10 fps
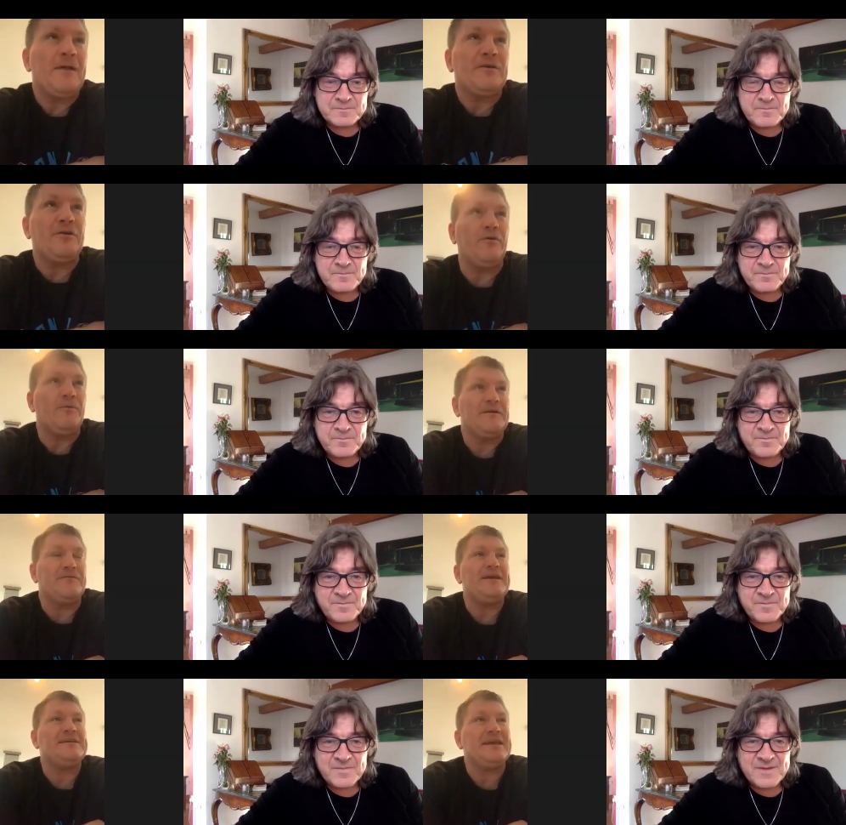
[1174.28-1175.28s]
Speaker 1: you know, if
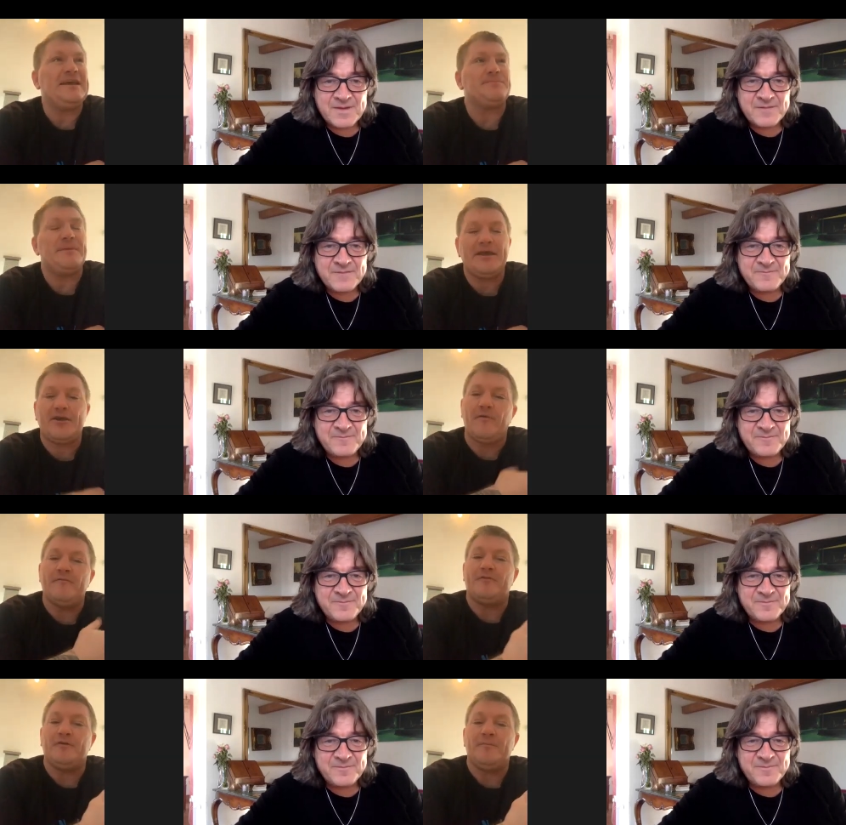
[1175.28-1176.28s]
he sees me
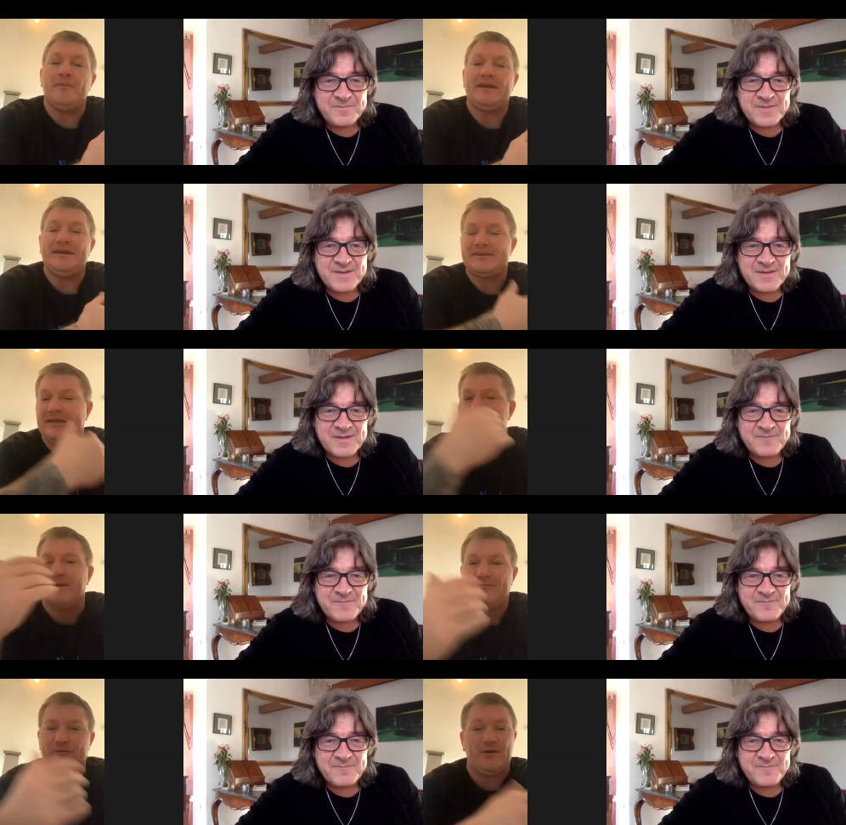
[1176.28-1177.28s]
confident, he sees
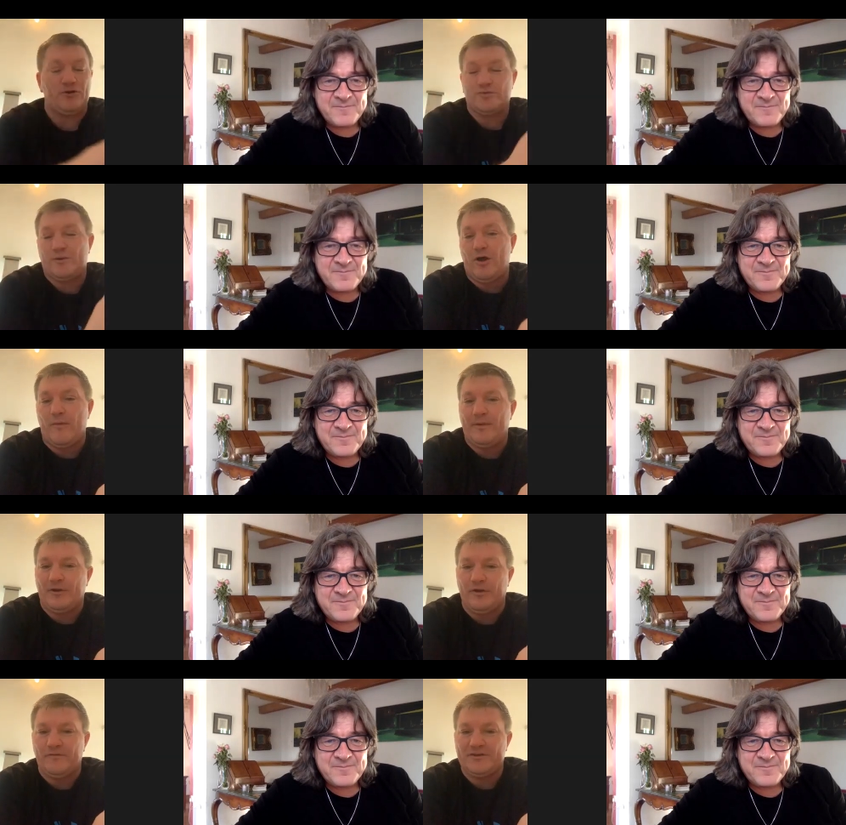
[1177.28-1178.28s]
Matthew, because we'll all be
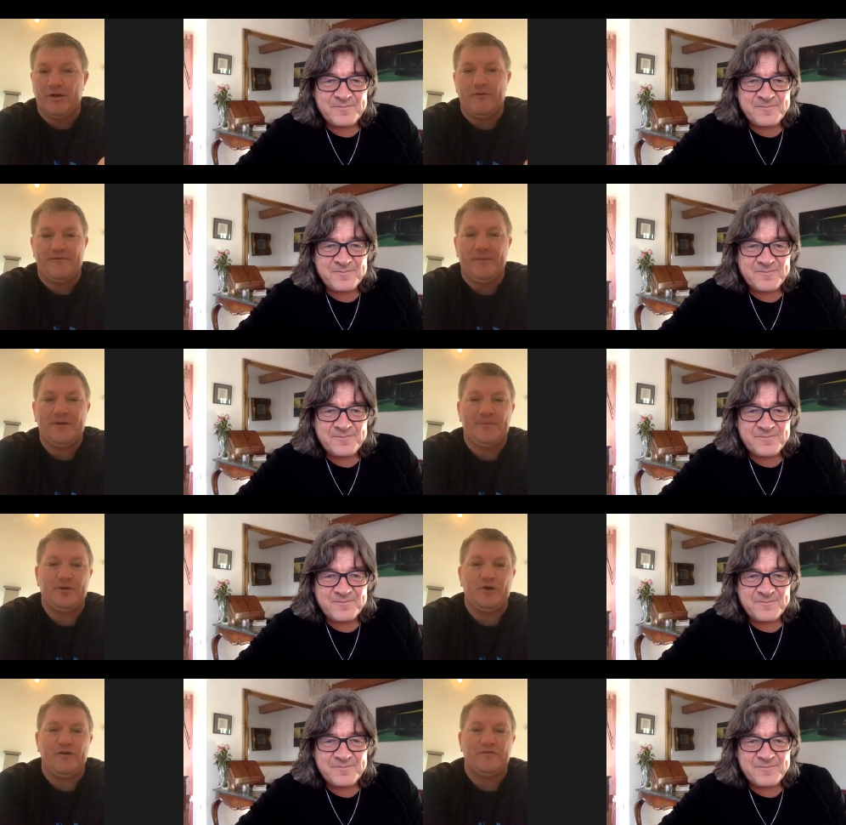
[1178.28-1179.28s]
nervous, the whole family be
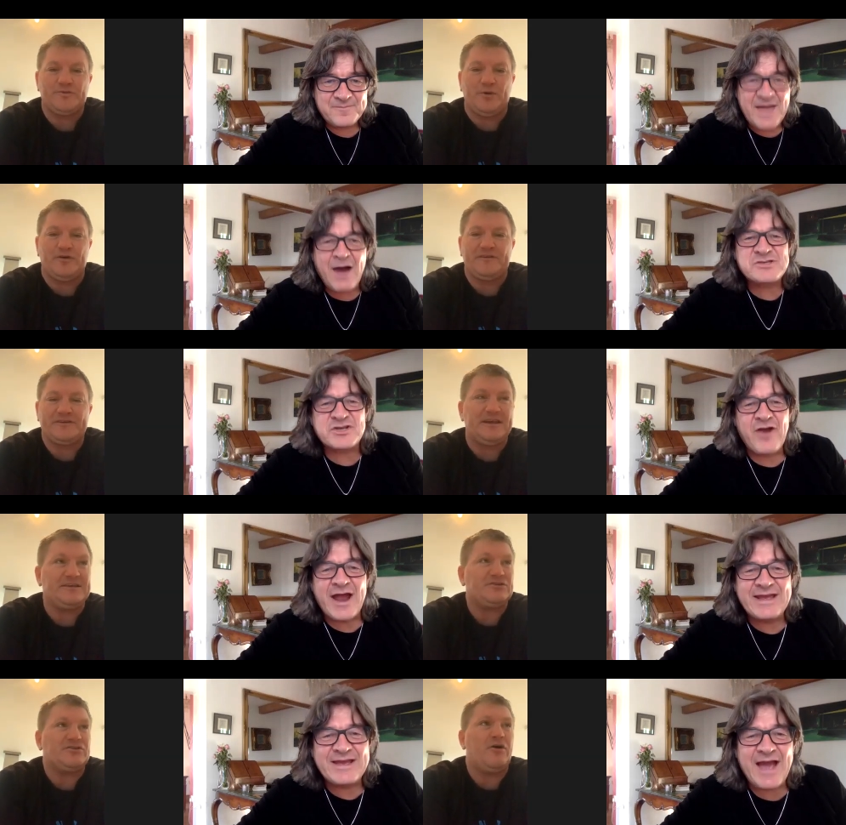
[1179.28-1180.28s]
nervous. how's
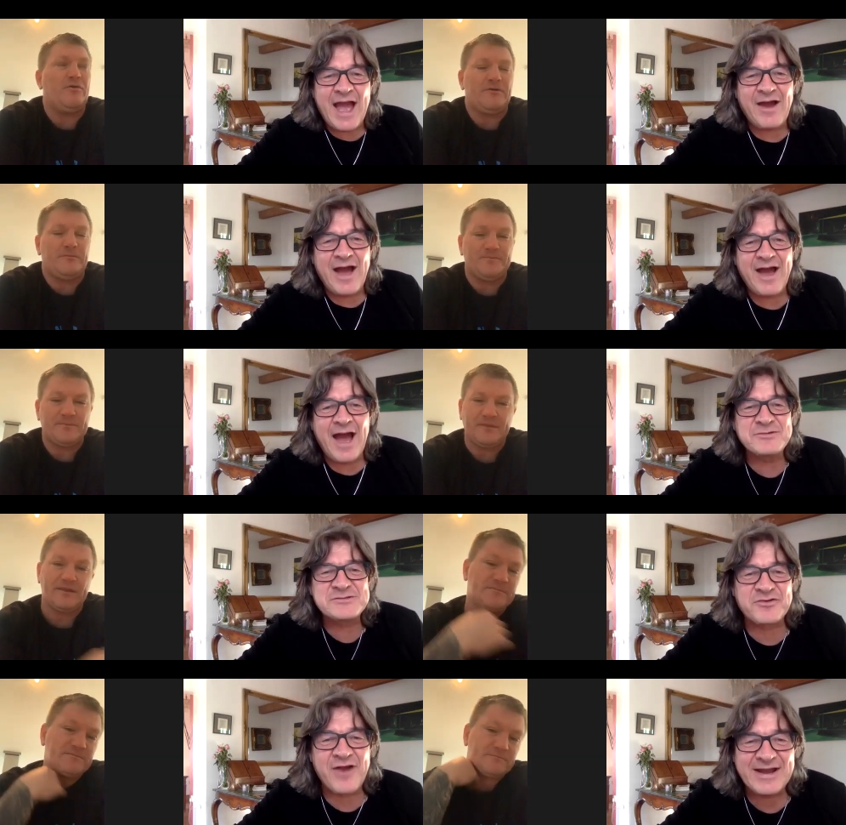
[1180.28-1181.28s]
Granny,
Speaker 2: all...
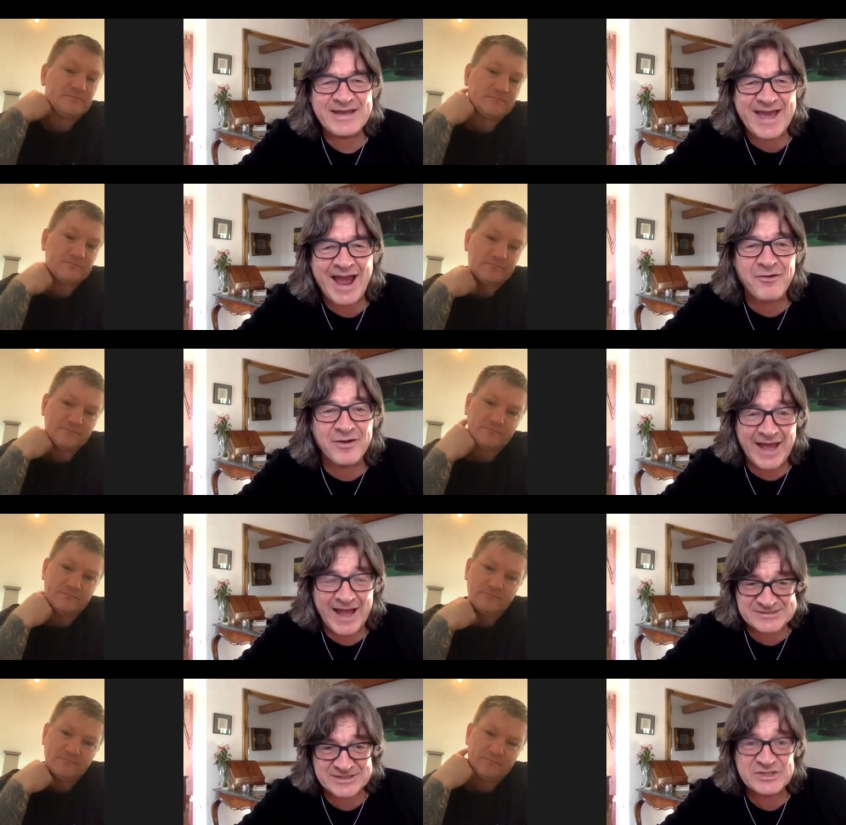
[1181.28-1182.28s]
how's Granny Carol
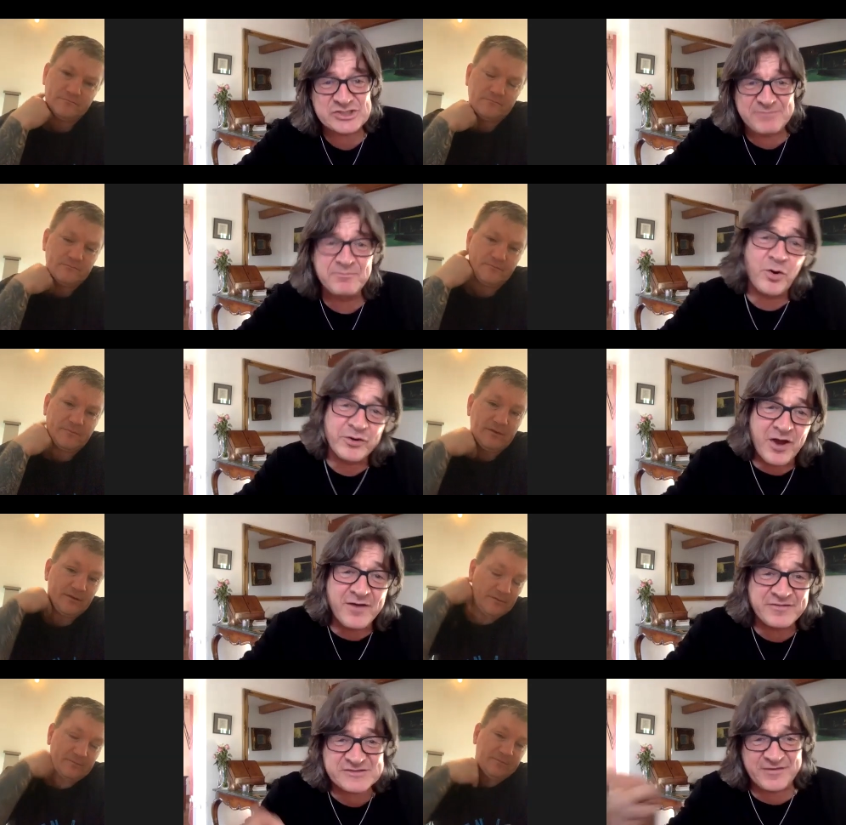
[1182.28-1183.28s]
Hatton? Is she more
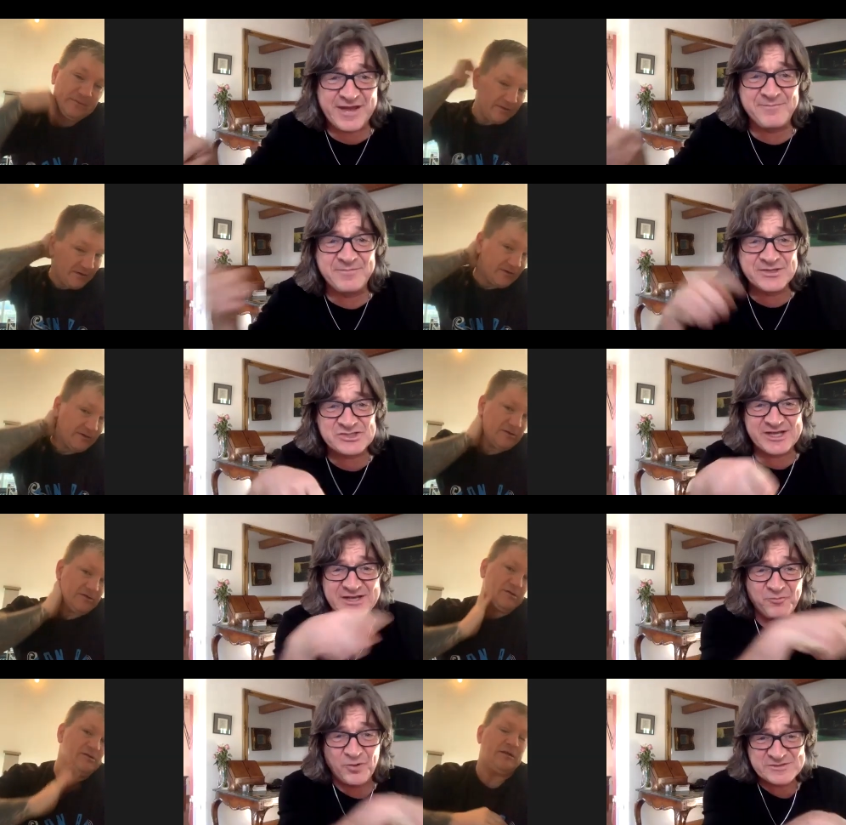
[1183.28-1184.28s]
nervous for him than
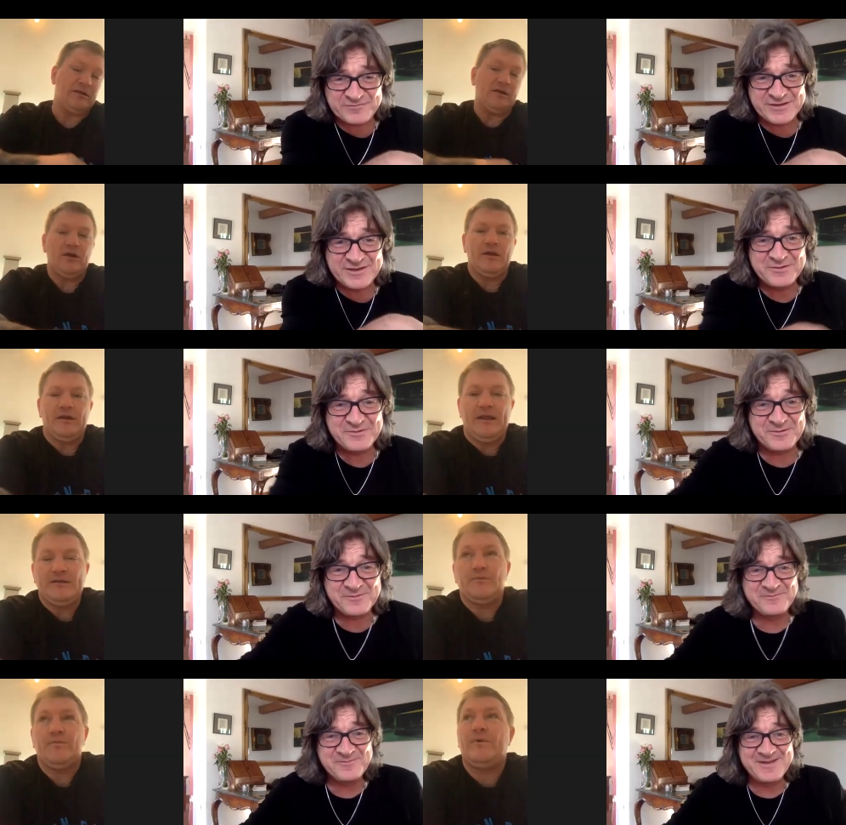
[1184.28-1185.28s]
she was for you?
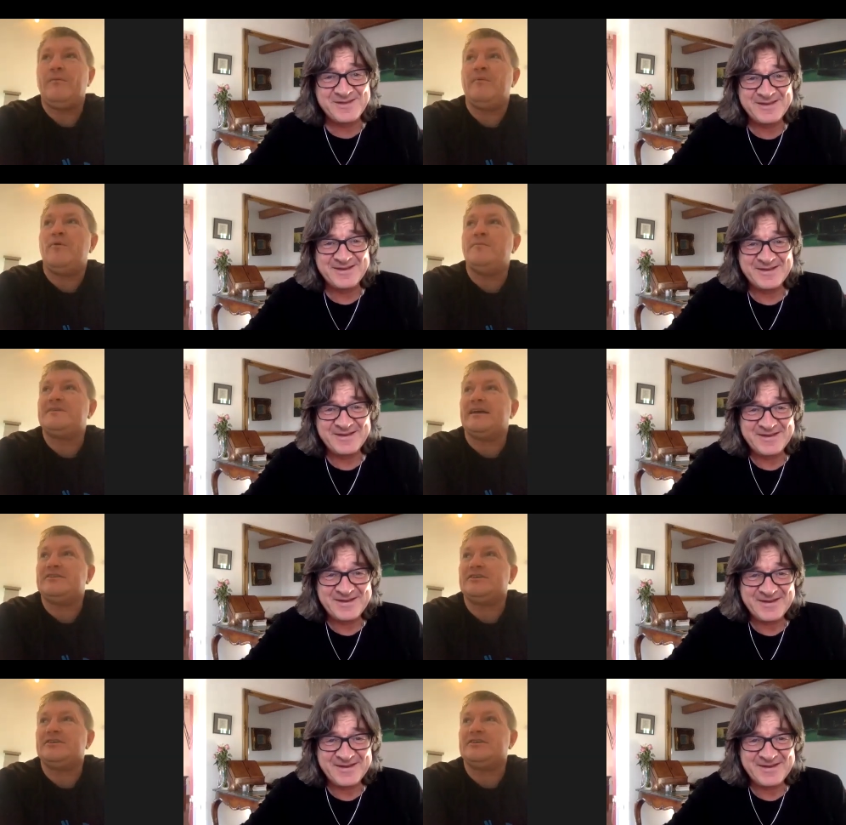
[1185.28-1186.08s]
Speaker 1: Well, my mum says